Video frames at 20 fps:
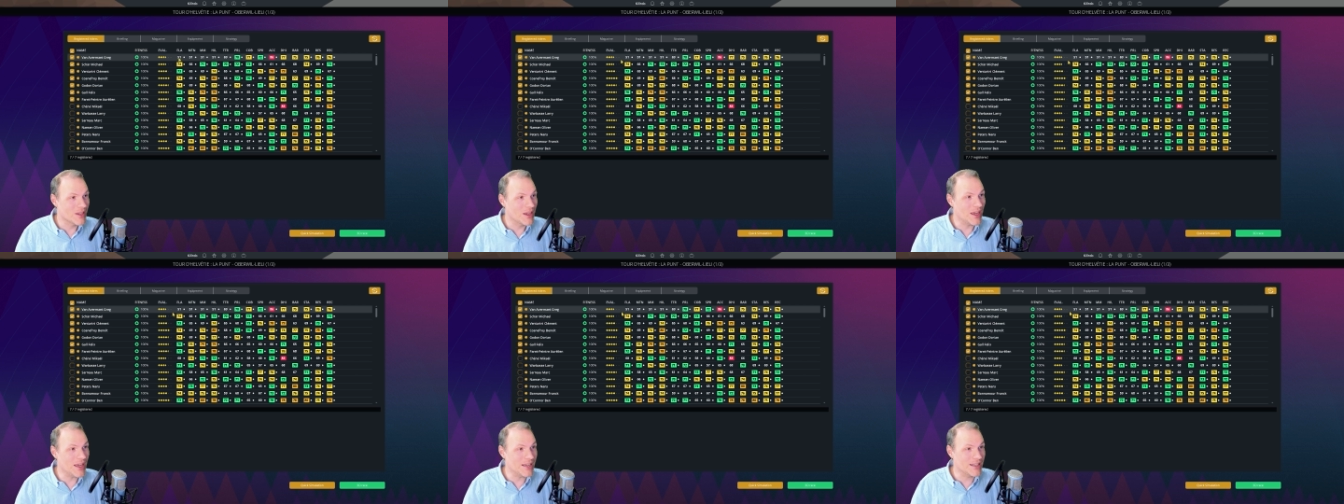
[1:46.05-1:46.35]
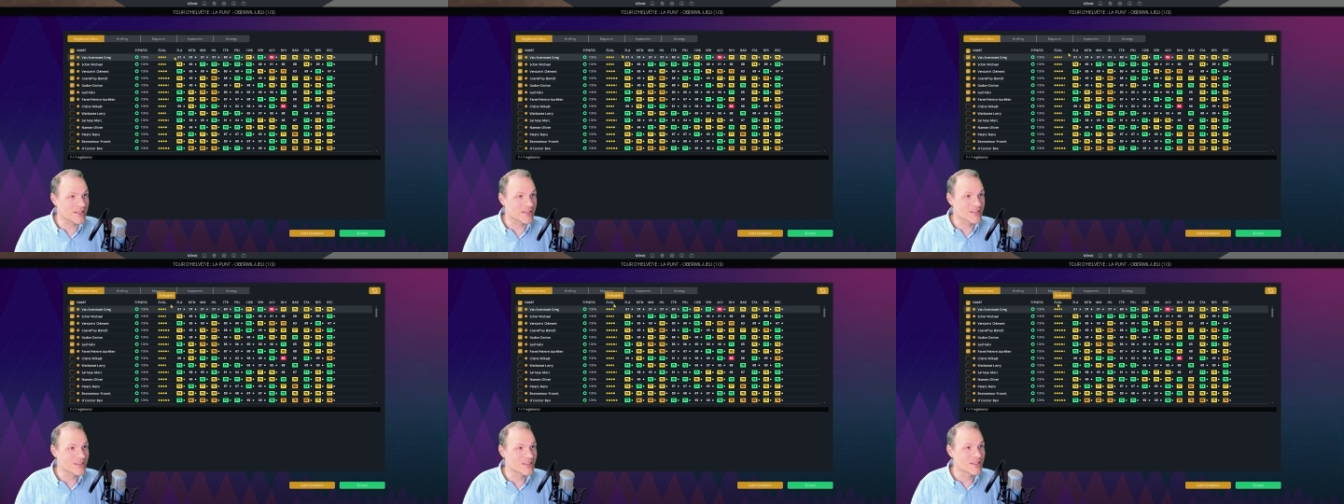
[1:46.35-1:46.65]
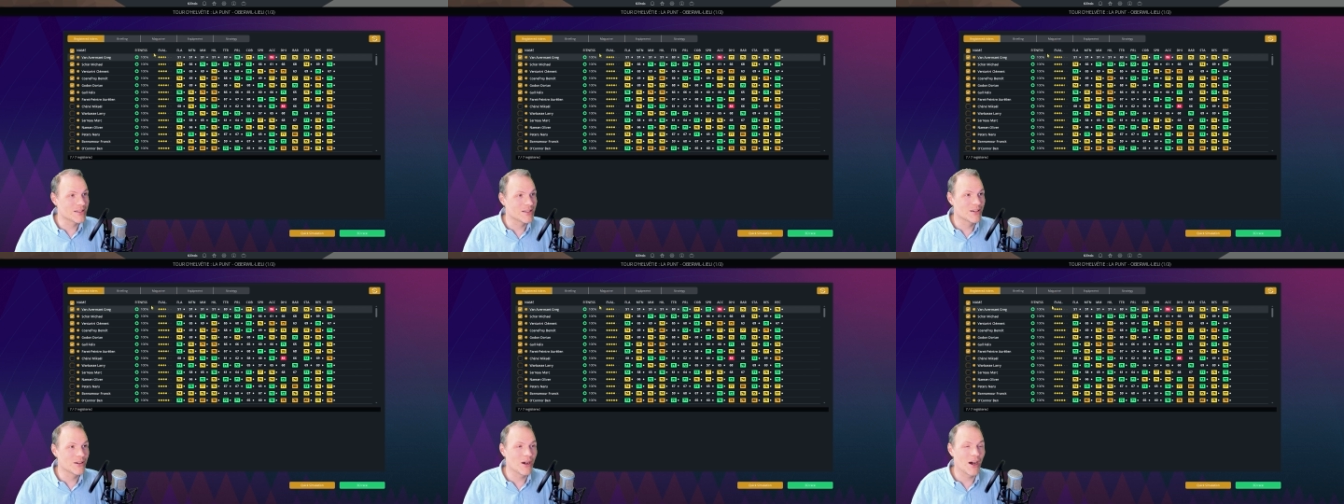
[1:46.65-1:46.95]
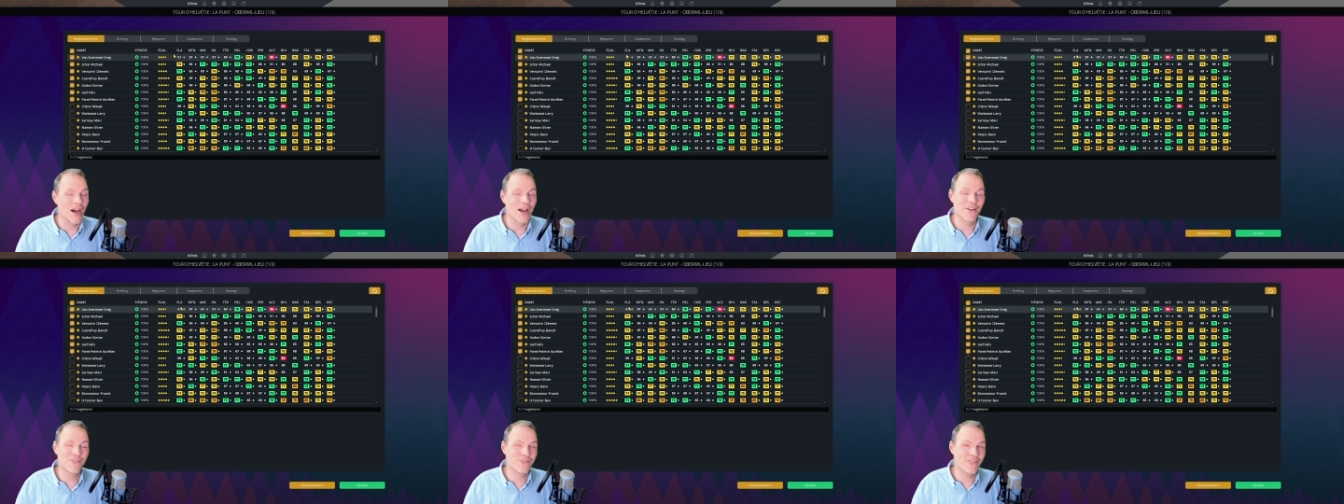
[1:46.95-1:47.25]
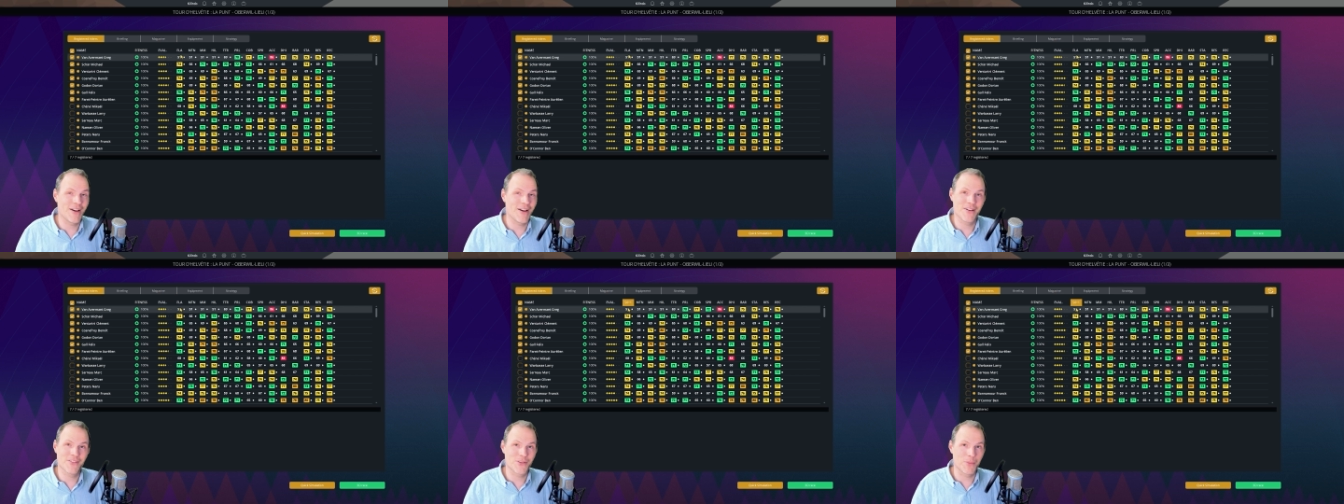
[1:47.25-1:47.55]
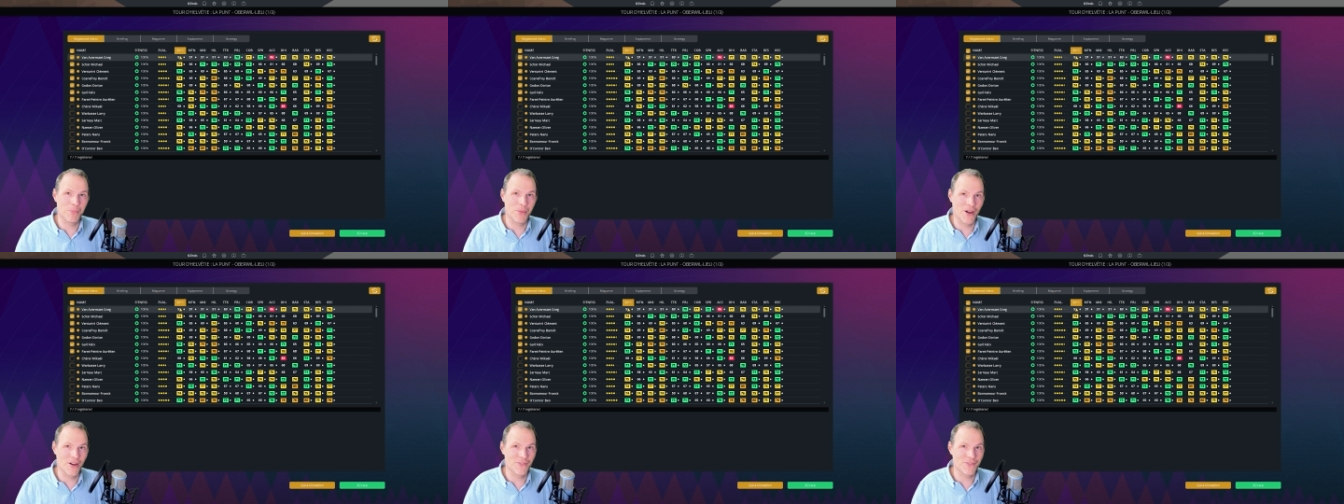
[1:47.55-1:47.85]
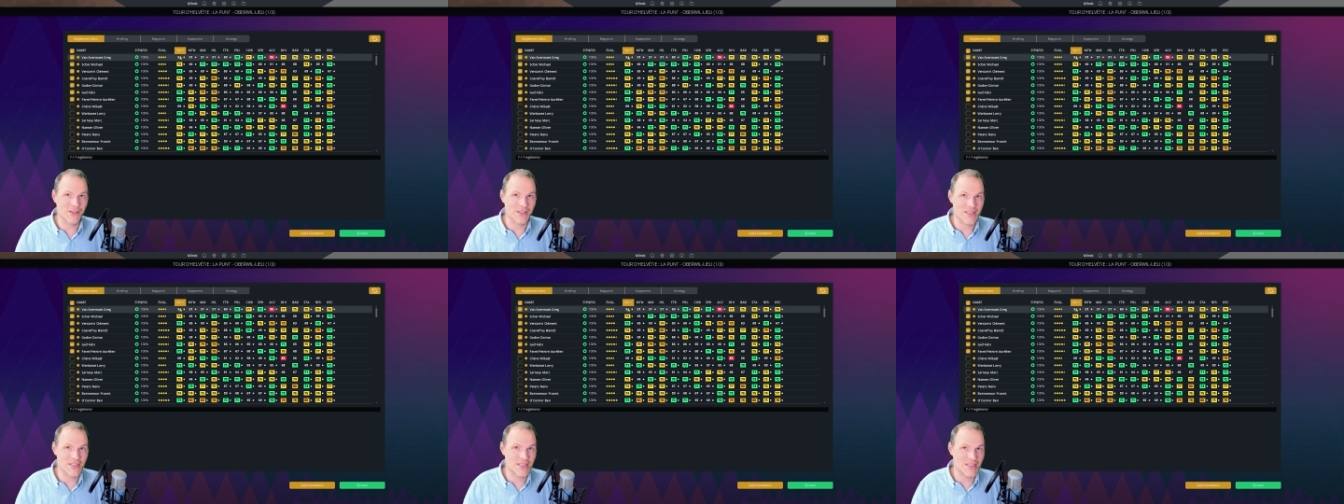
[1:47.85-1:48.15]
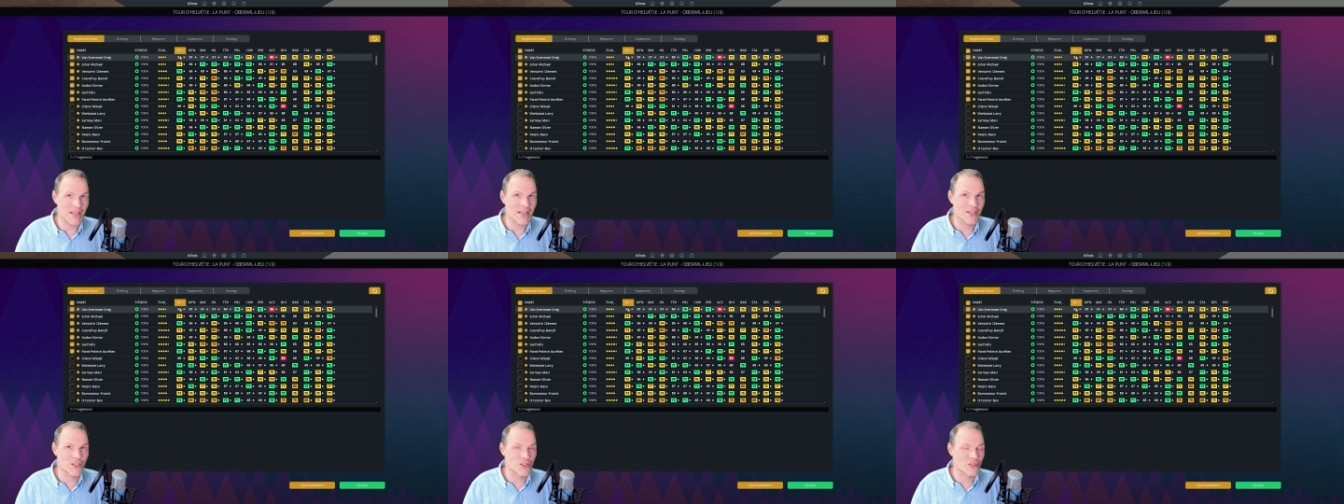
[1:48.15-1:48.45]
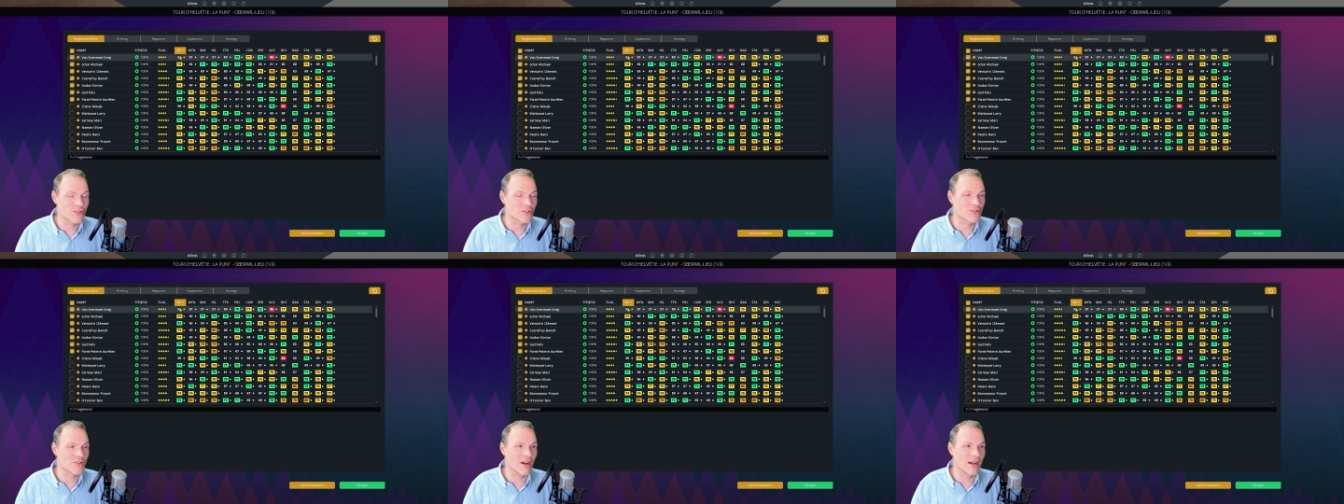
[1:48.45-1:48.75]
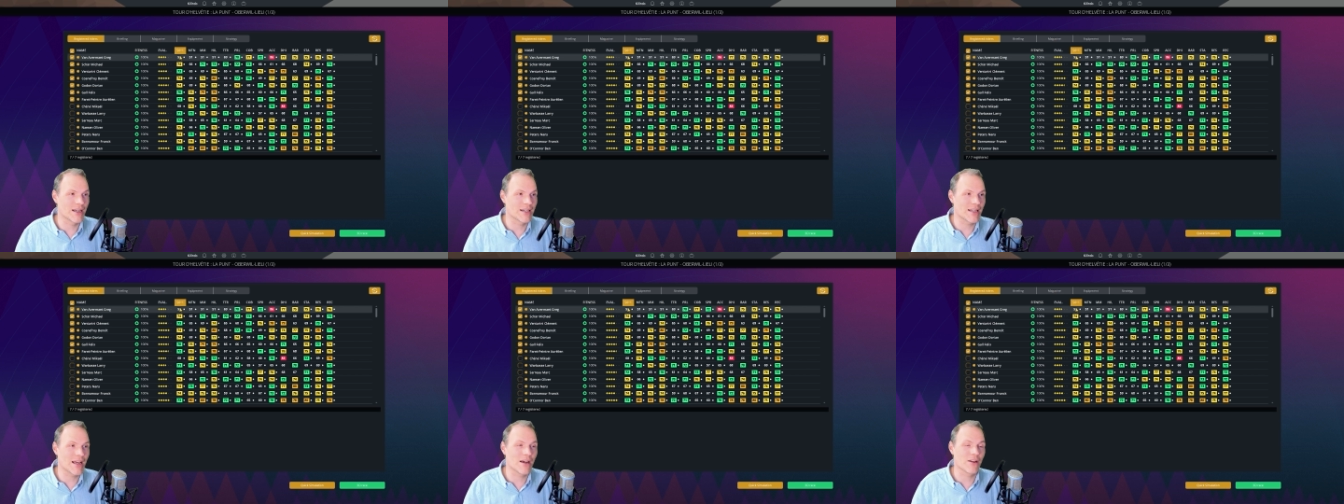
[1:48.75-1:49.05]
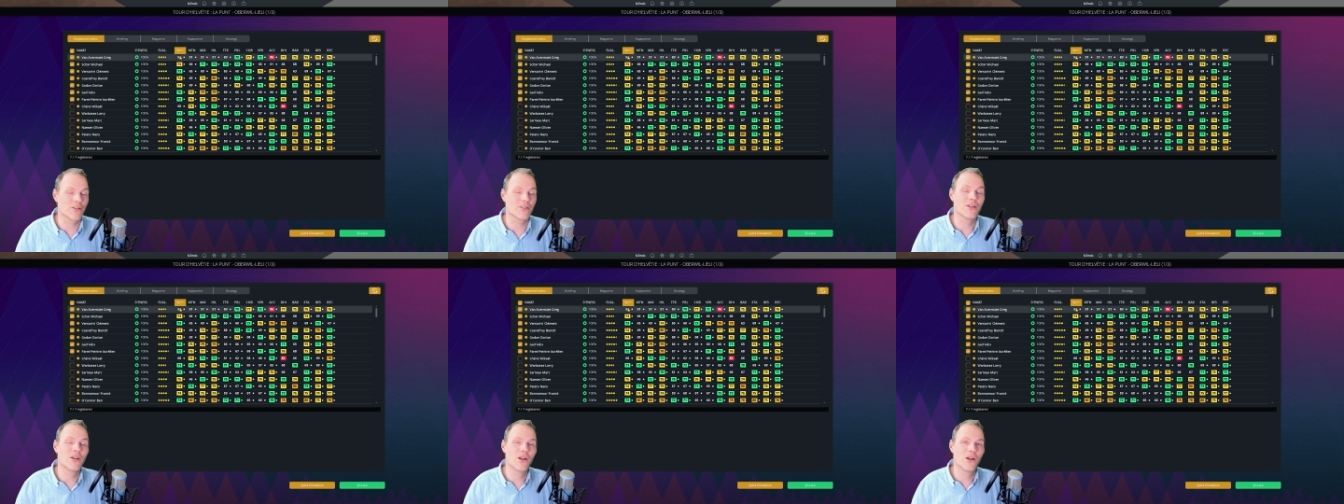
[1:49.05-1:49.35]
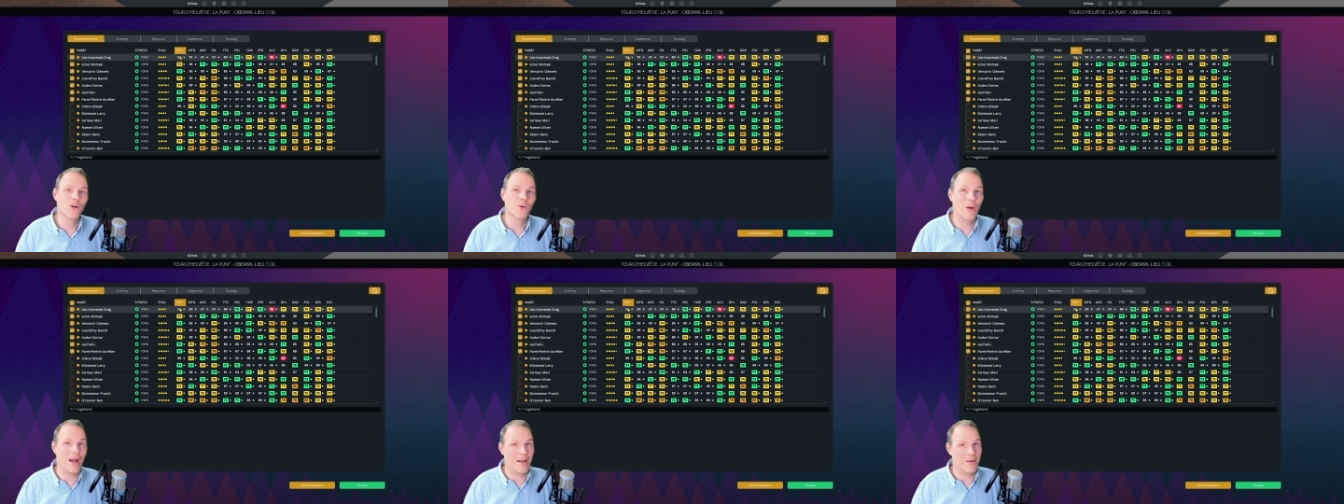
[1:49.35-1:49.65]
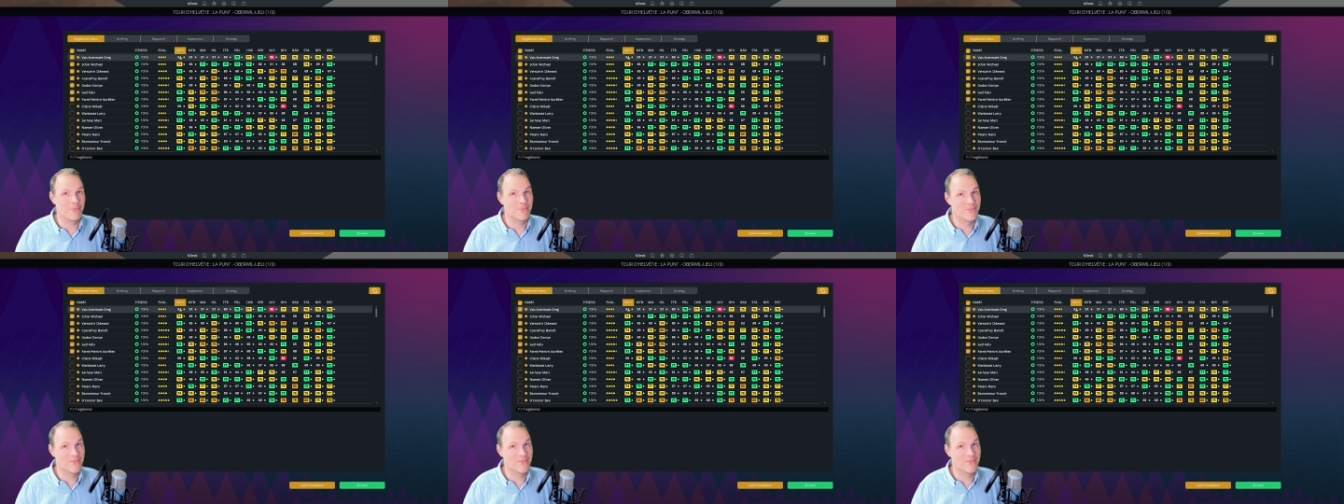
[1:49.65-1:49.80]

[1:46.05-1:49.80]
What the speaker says: and I found the perfect stage to try it out. Well,